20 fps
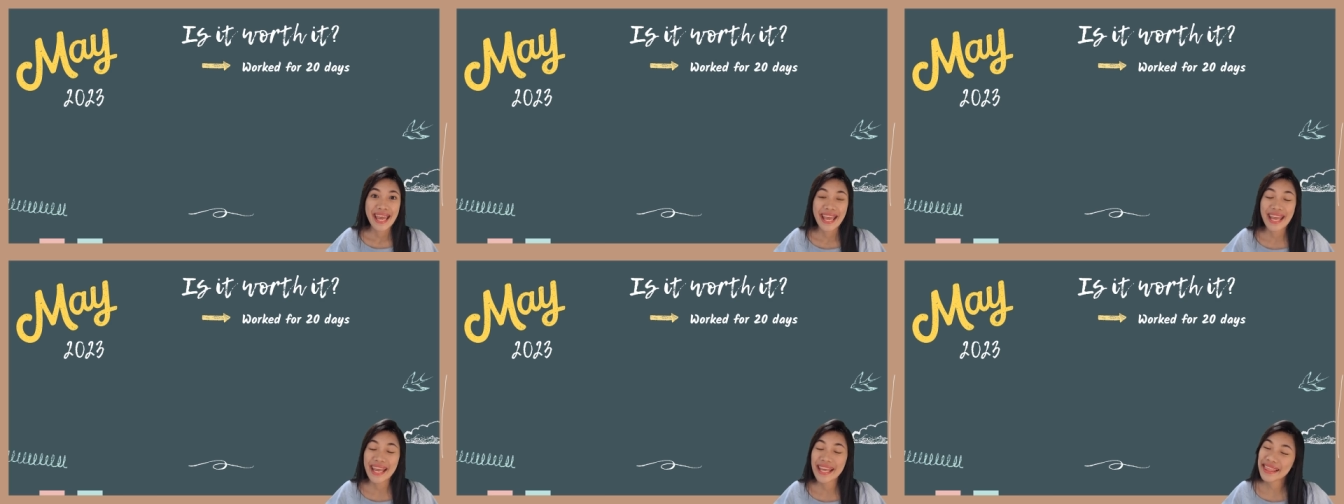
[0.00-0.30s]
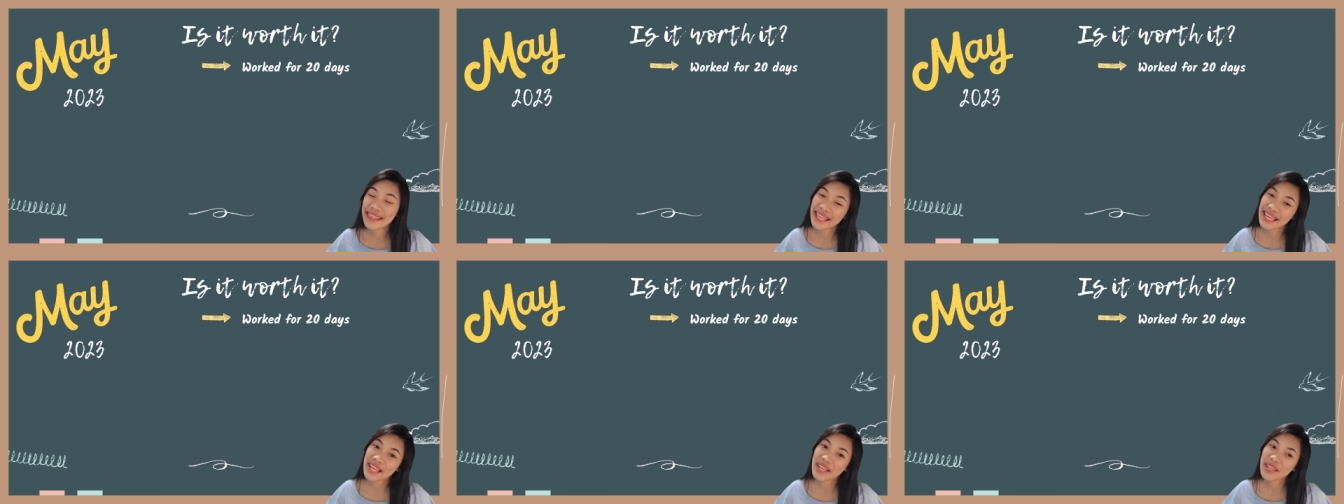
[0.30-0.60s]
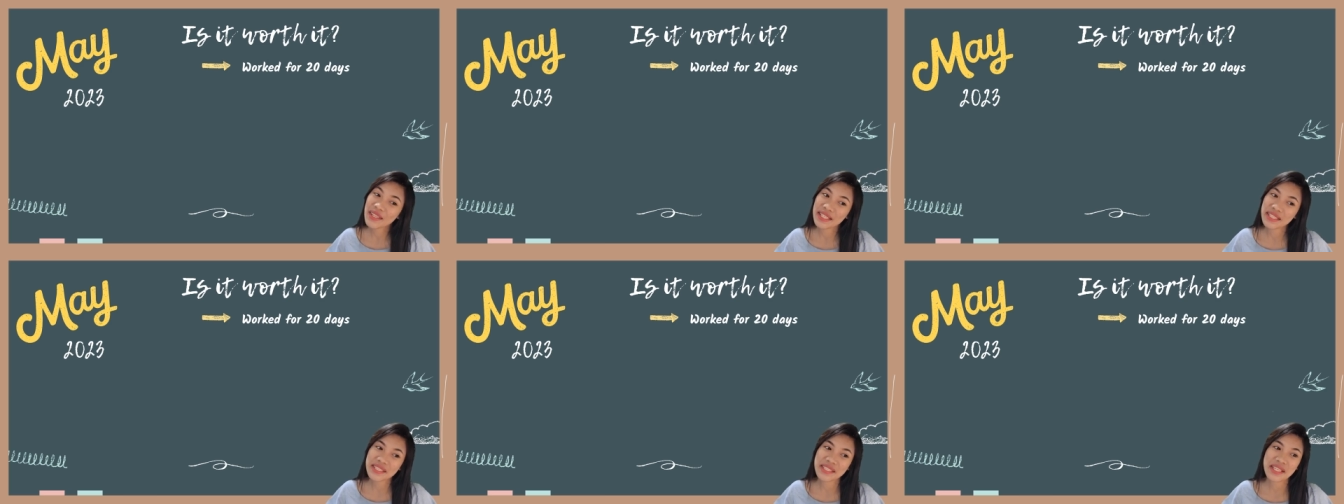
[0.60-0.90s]
And
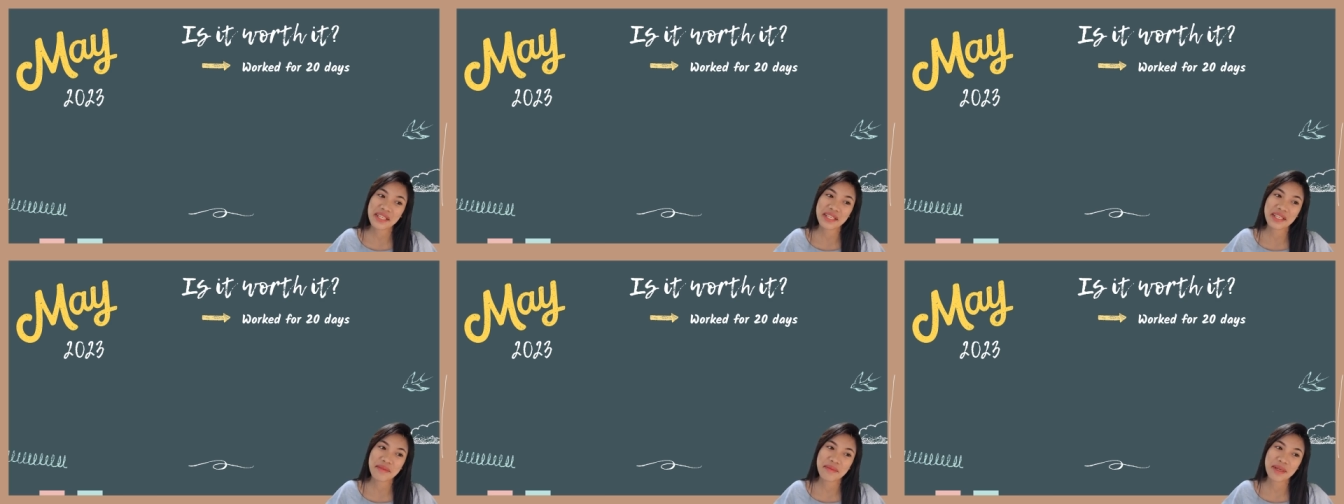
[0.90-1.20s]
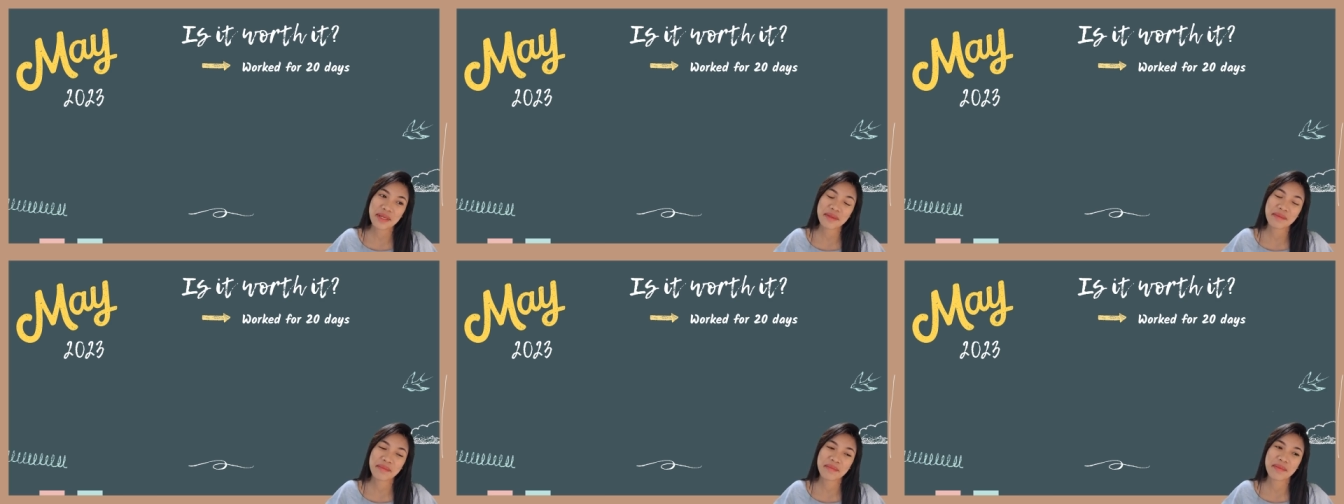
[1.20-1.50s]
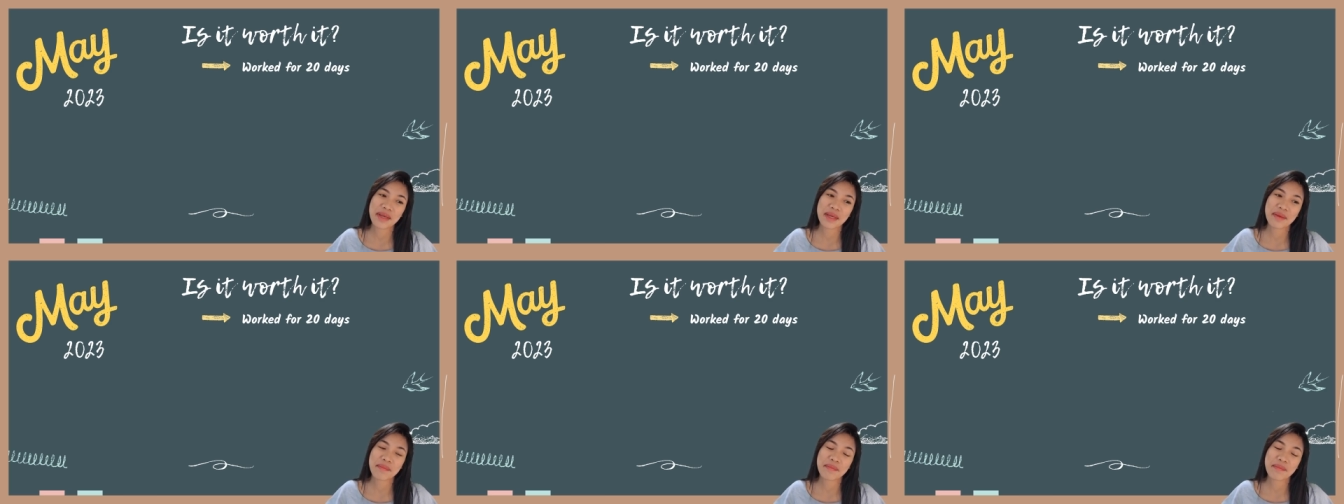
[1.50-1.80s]
now let's talk about
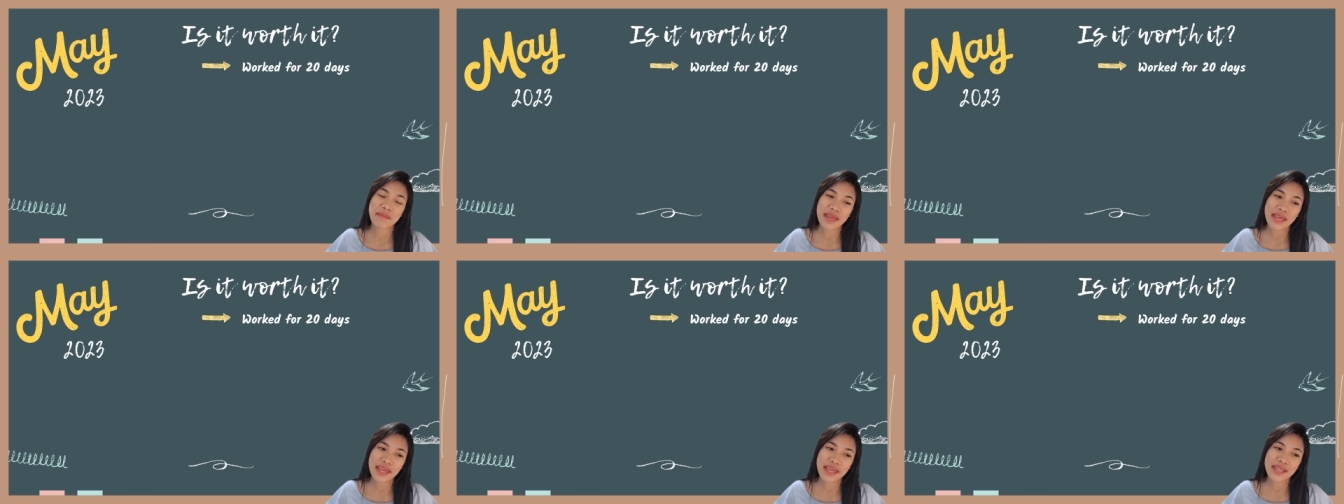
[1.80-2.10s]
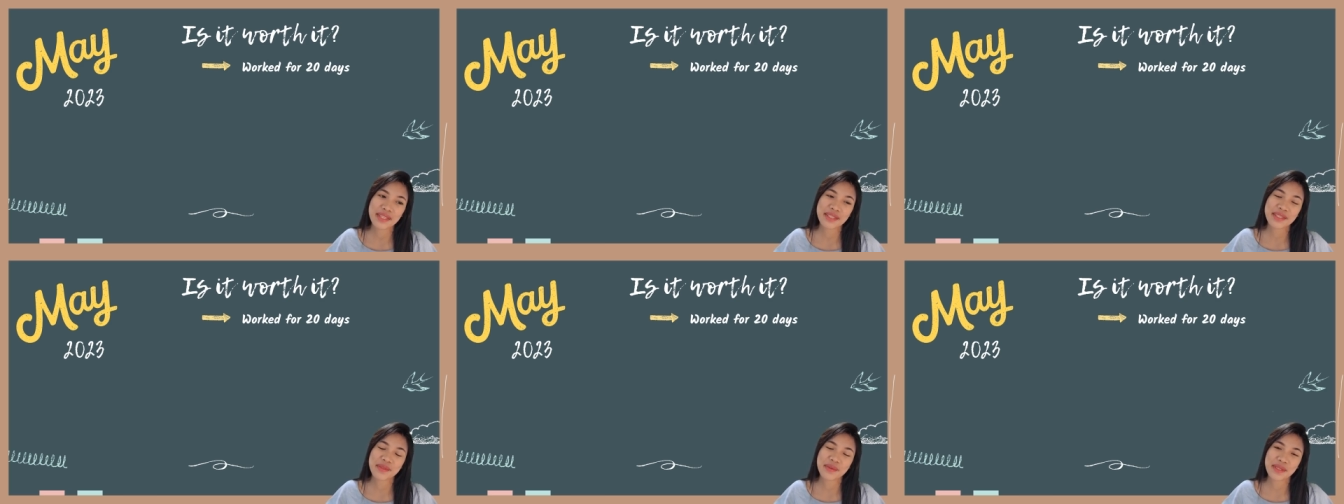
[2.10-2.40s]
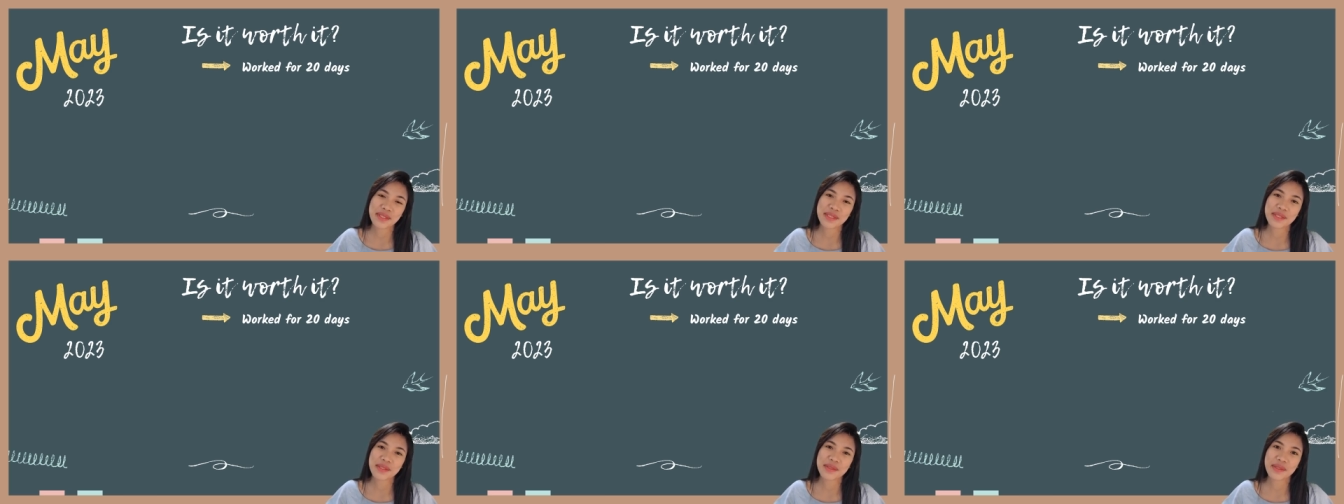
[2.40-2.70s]
my May
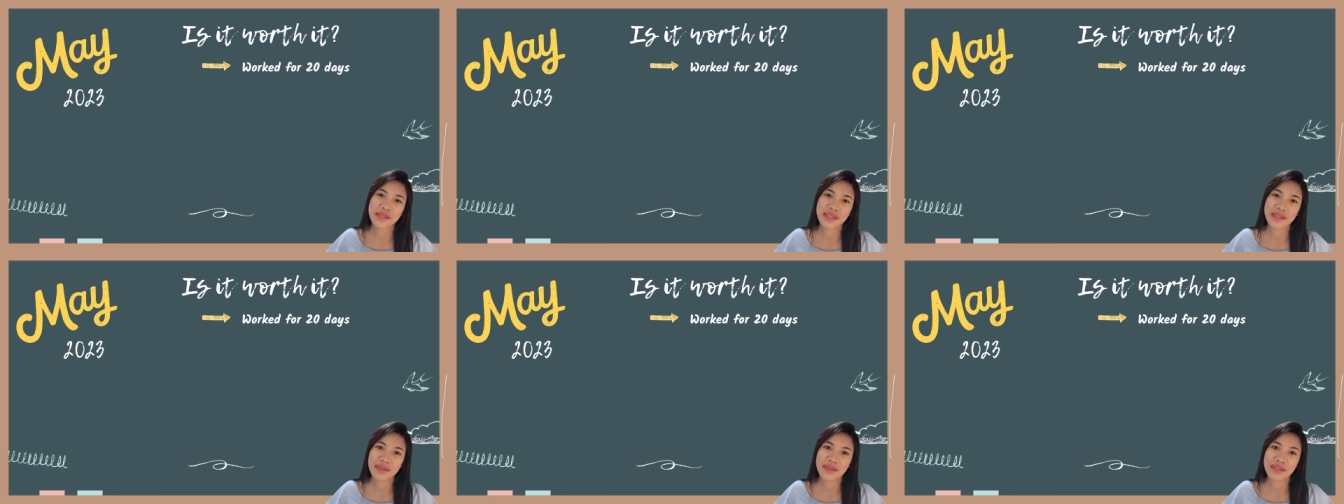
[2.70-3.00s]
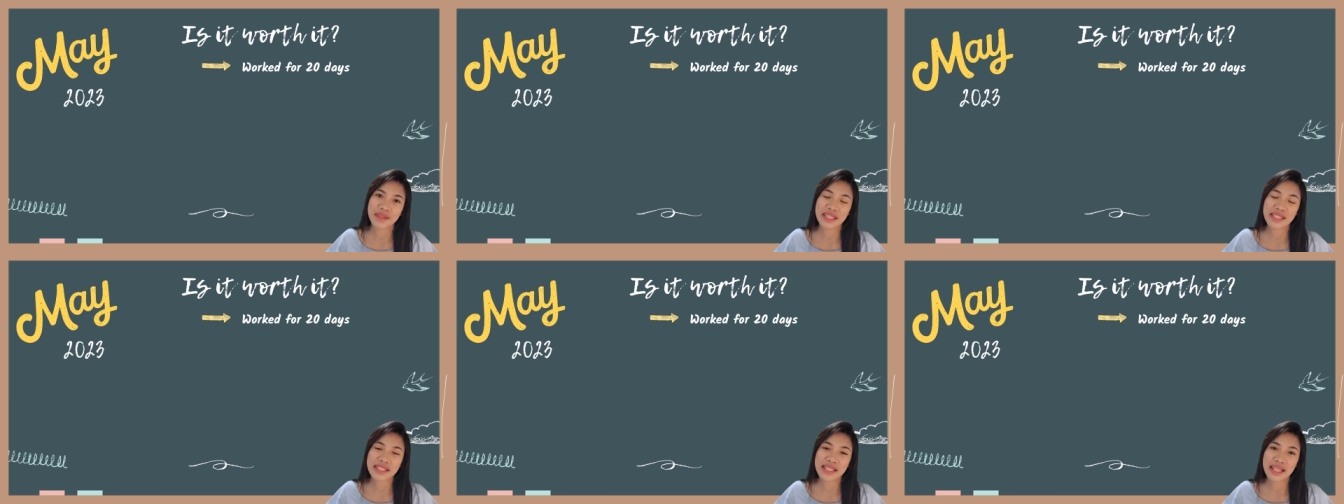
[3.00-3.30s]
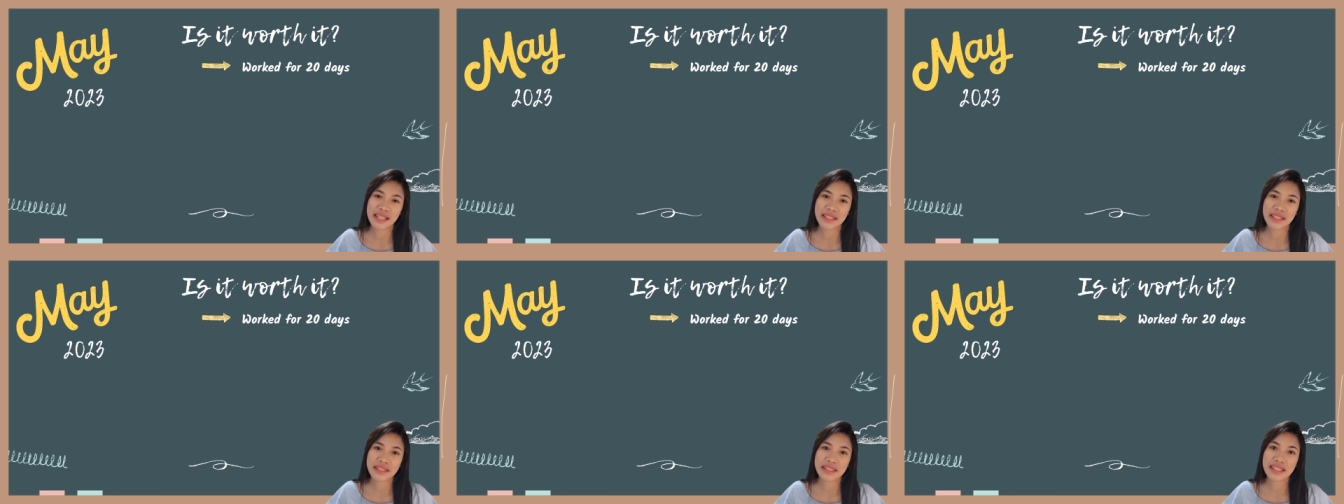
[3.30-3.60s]
twenty twenty-three
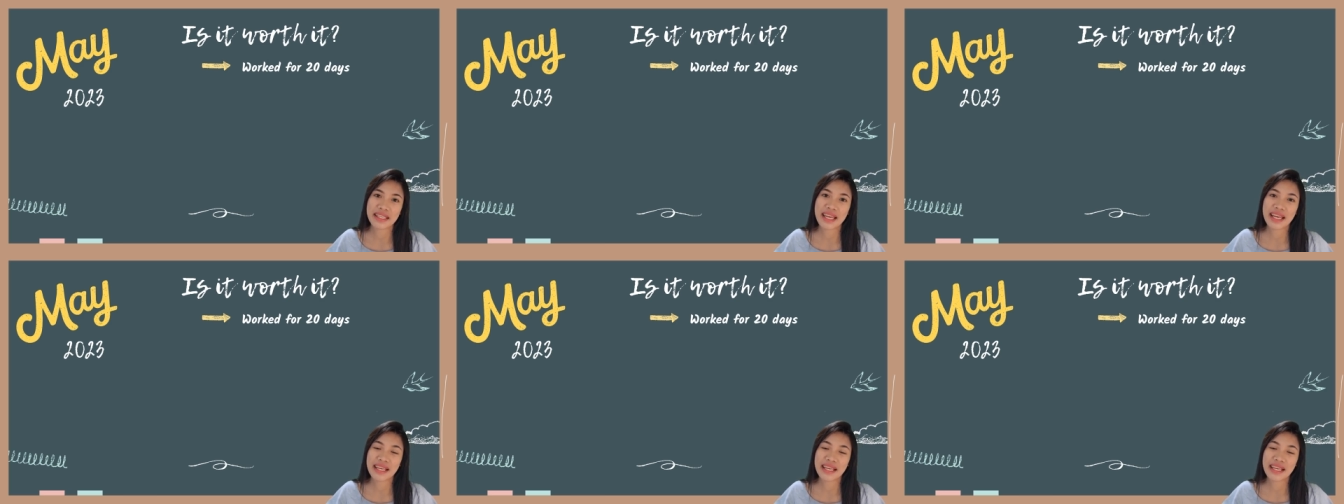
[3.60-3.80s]
salary.